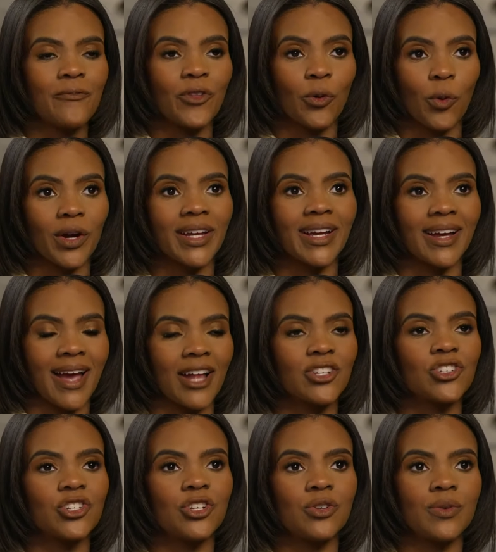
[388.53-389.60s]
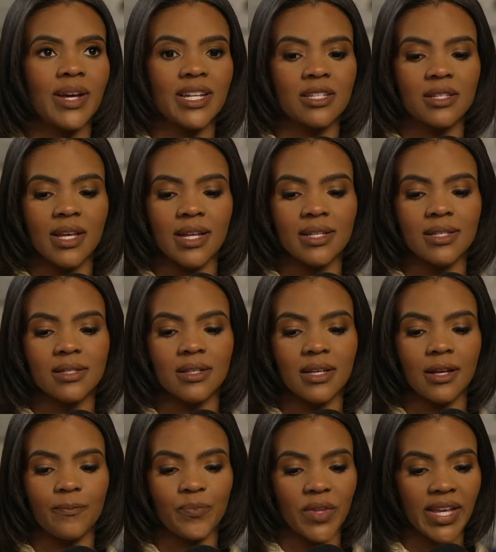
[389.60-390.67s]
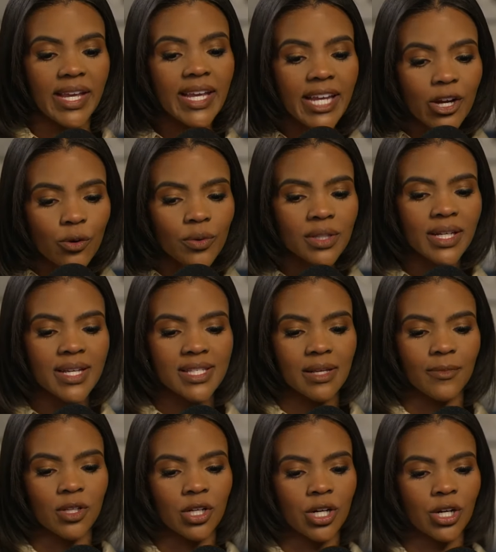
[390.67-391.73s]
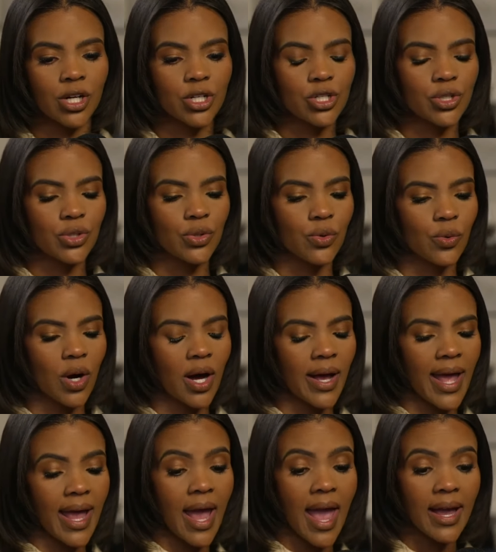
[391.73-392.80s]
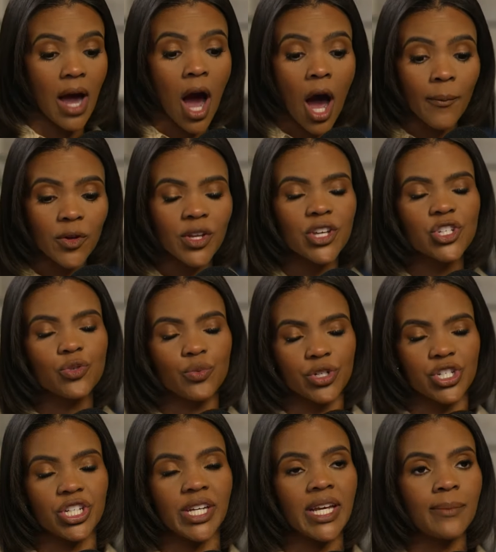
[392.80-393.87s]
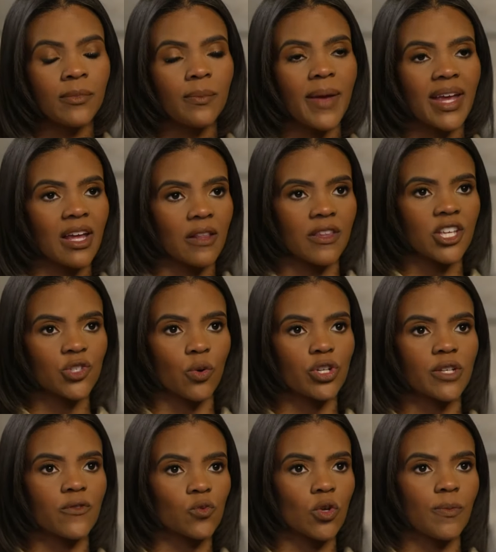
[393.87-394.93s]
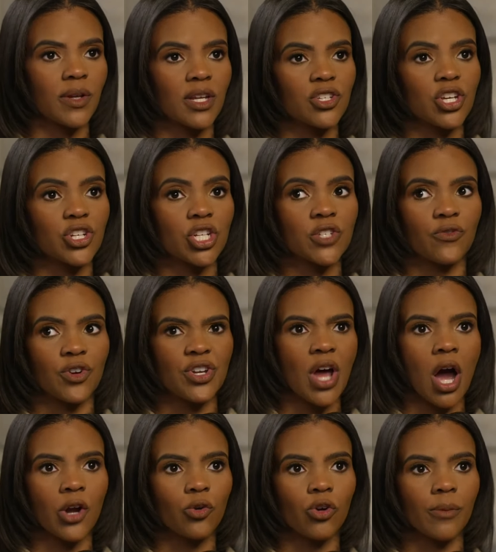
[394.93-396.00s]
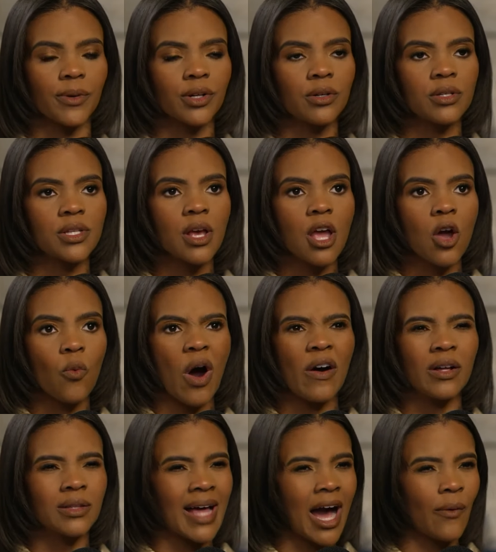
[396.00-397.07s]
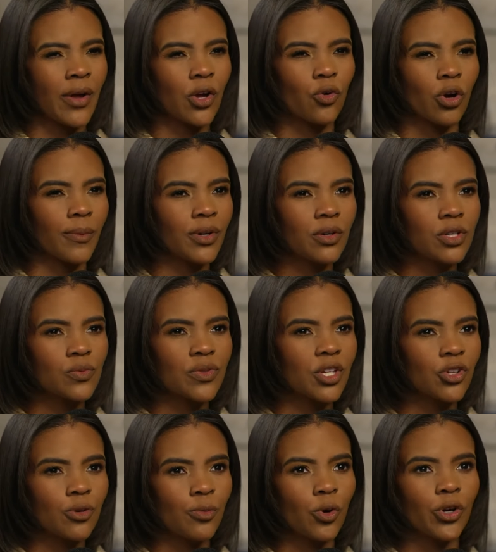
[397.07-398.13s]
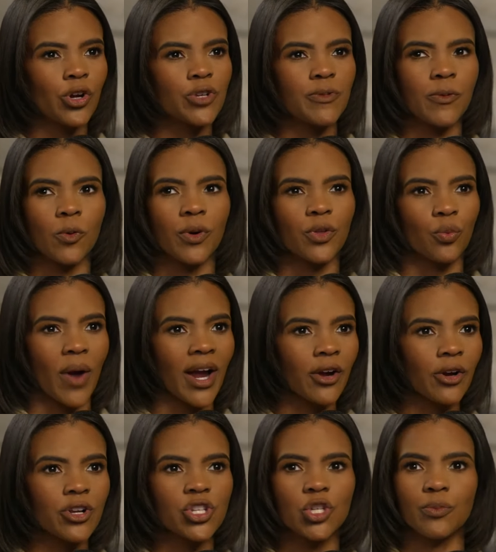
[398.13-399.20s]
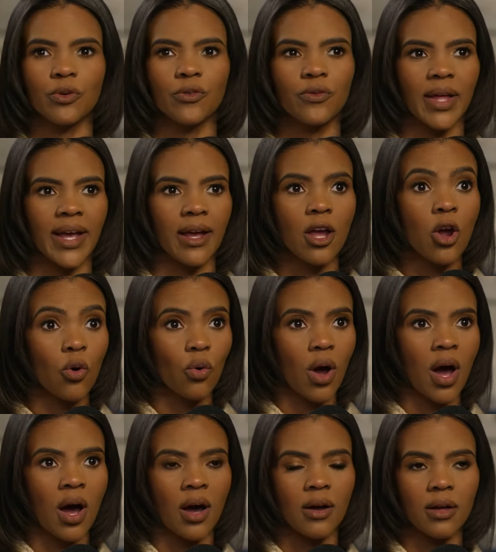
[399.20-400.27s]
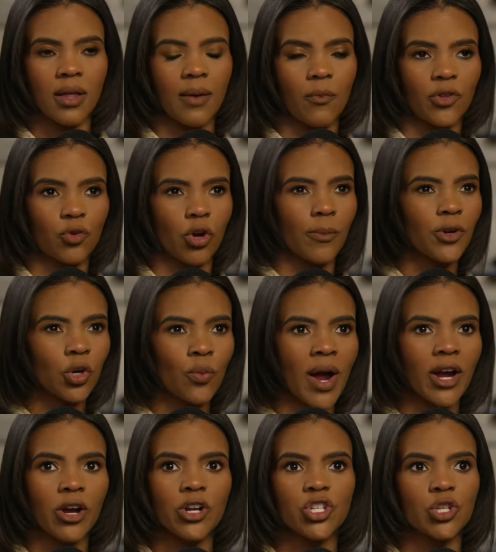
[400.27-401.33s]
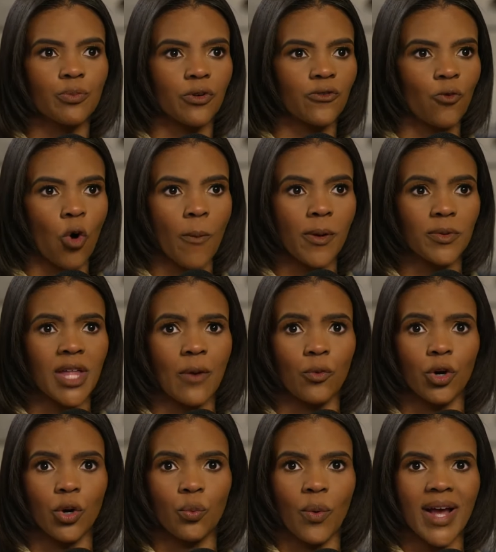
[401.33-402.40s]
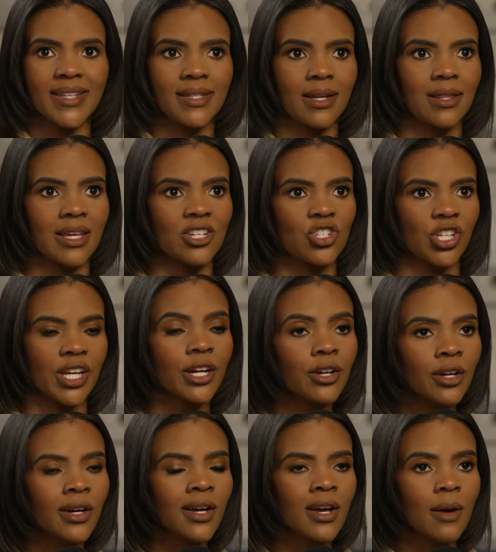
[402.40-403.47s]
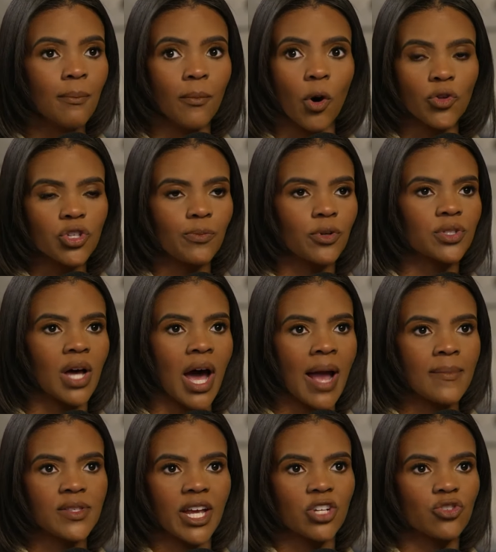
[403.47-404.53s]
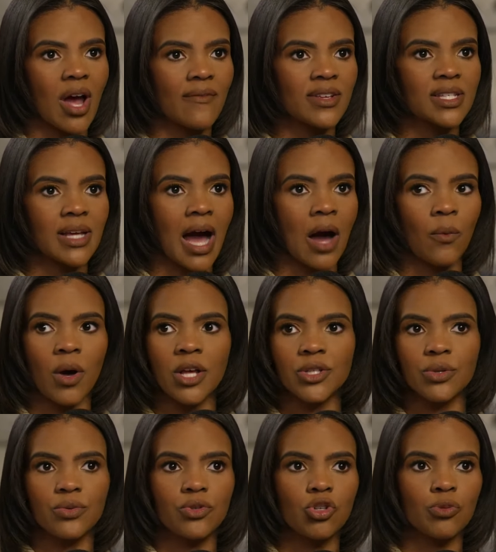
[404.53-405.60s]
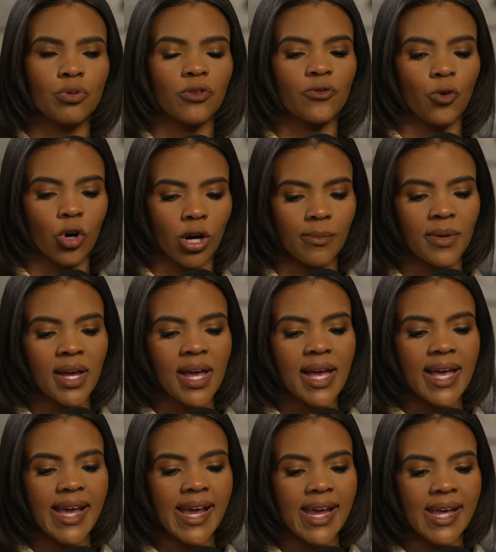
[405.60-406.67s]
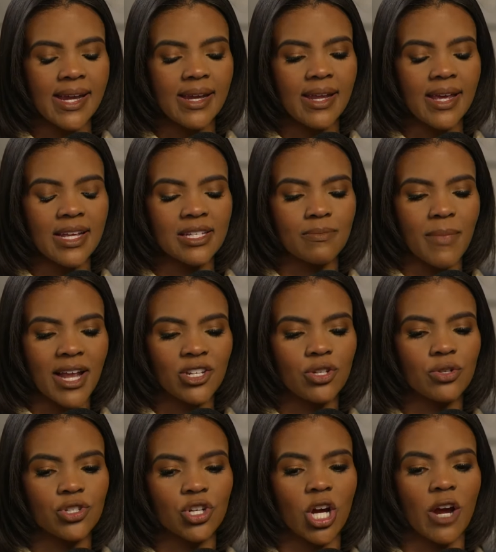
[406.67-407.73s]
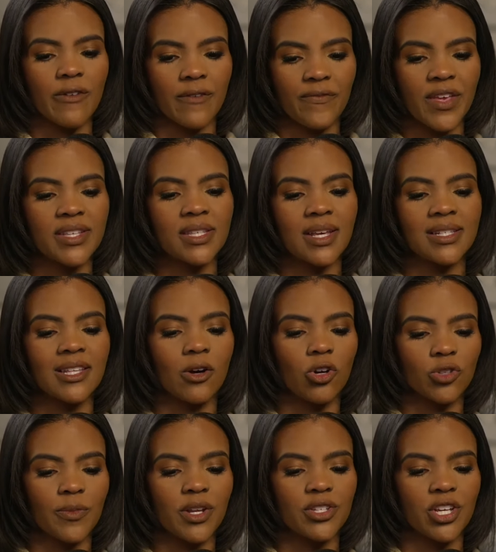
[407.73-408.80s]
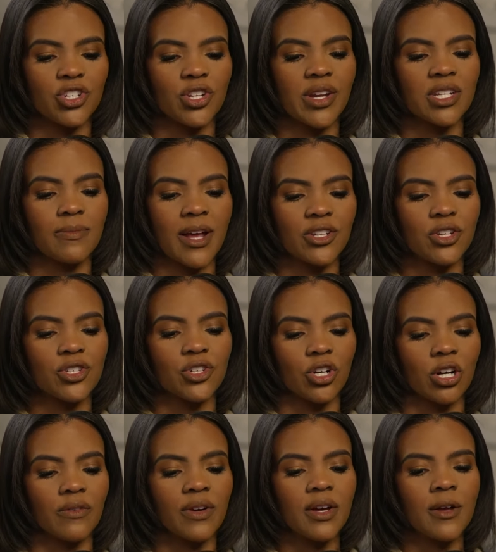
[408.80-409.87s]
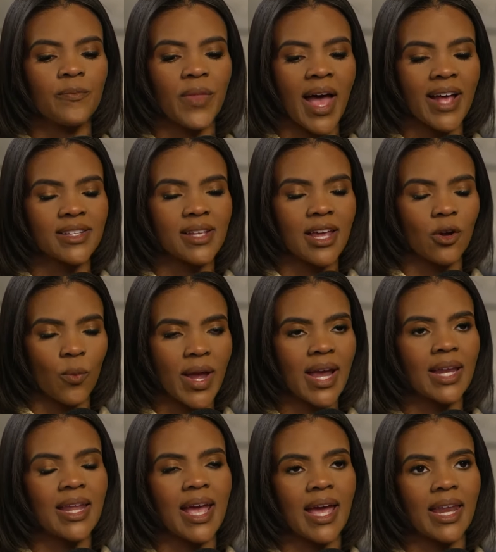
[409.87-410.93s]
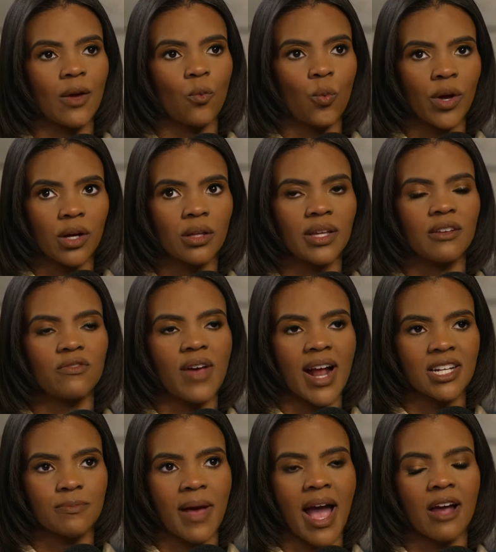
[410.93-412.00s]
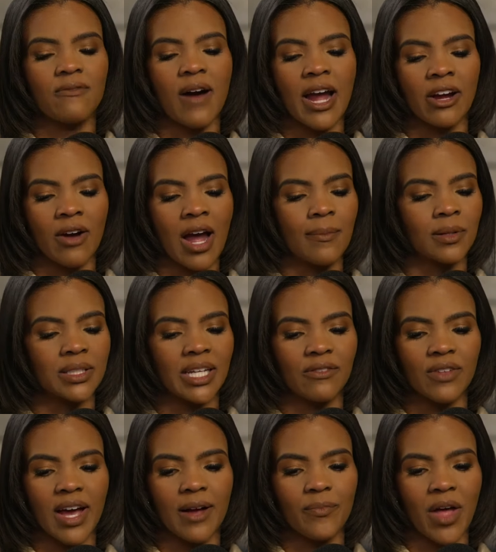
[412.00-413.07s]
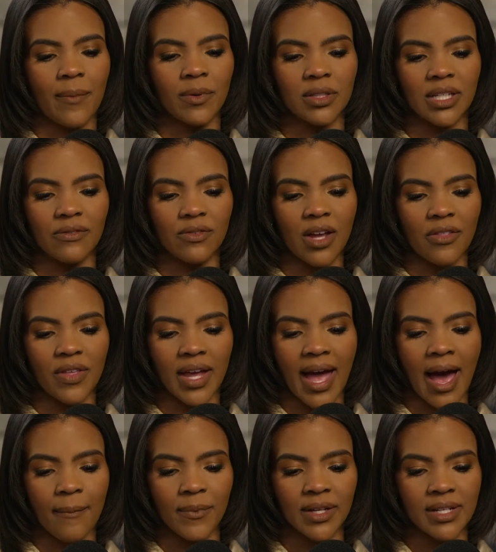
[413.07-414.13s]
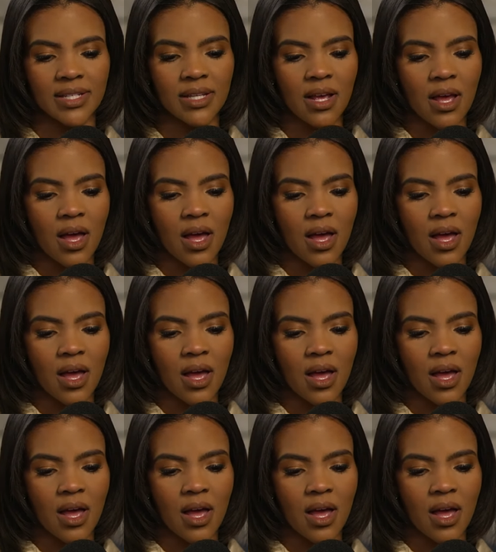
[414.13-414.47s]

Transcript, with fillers: They're working against you. It's it's eerily similar to a, a, communist regime making these sorts of sweeping decisions for non-criminals while allowing criminals within your borders people with records to perf- like uh, uh, with criminal records to perform people that were arrested this year multiple times like travis scott was who's due to perform it is meant to serve if this is the ultimate decision it is meant to serve as an awakening and it will in fact backfire i believe that i believe nothing happens